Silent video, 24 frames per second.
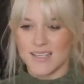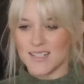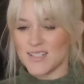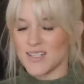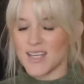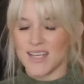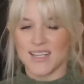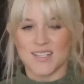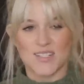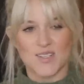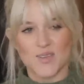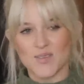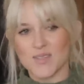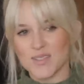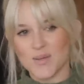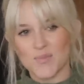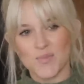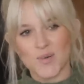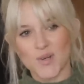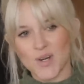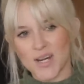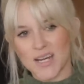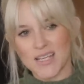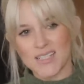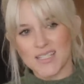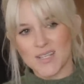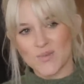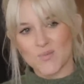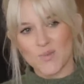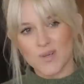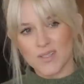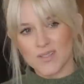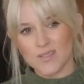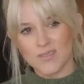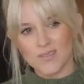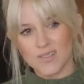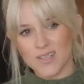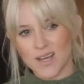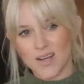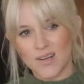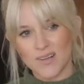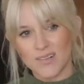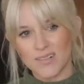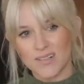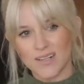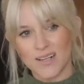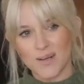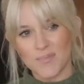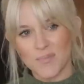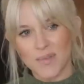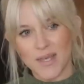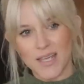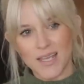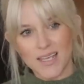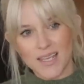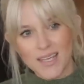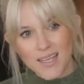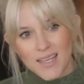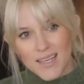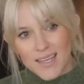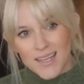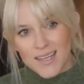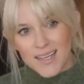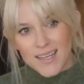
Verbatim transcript: he'd like do some crazy whistle tone and I'm like,